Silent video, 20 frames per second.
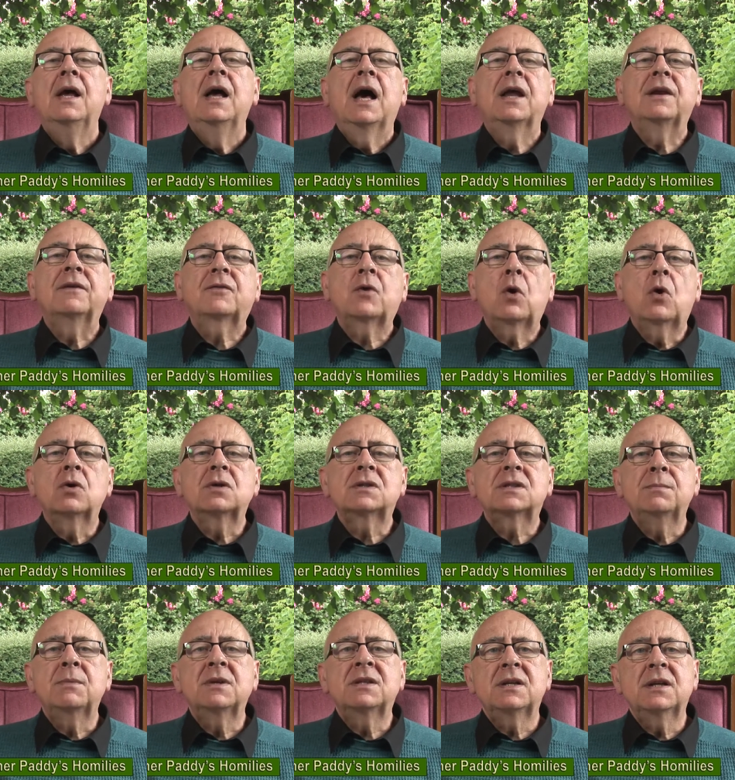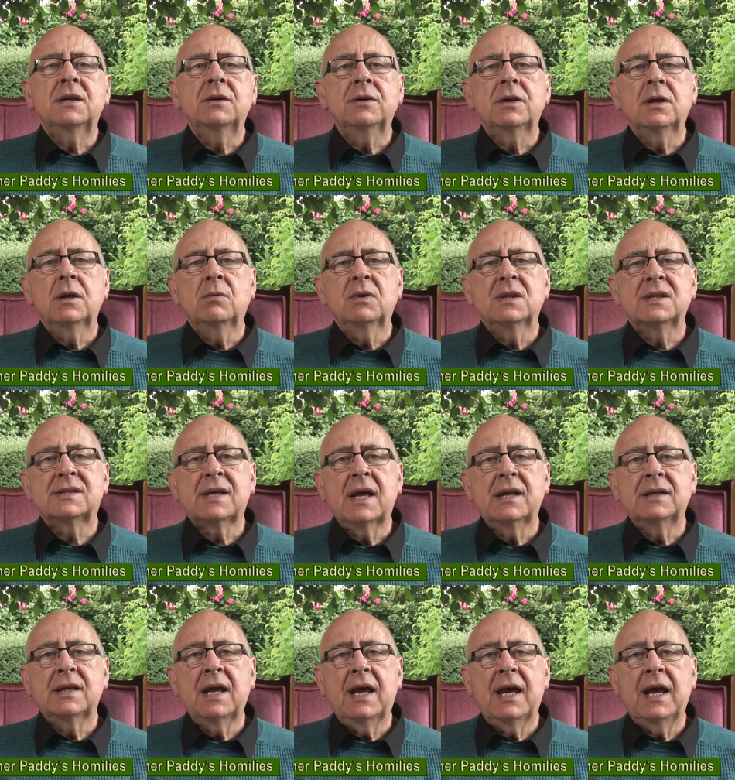And of course the material we
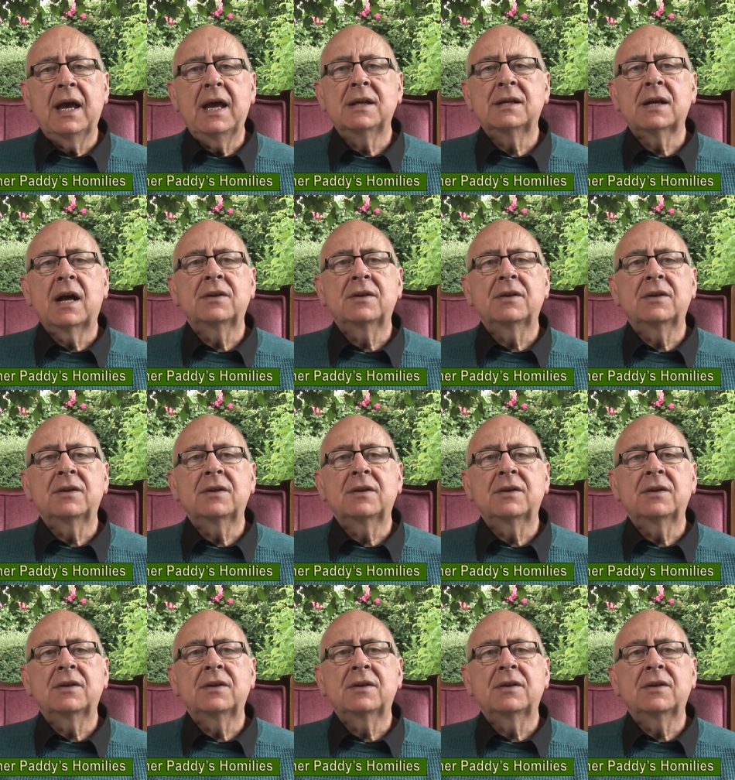send ahead